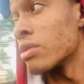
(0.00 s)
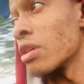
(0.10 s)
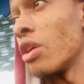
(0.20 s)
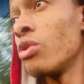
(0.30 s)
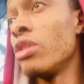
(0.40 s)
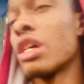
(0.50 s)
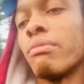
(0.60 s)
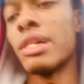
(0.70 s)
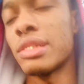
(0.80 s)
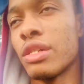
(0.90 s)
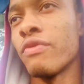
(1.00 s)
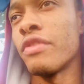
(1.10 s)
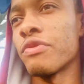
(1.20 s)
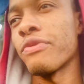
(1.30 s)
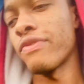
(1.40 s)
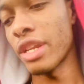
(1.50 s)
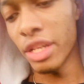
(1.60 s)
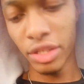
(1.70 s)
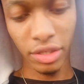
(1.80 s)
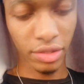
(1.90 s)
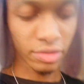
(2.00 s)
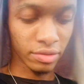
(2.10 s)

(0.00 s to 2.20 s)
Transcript: oh look at myself in reflection.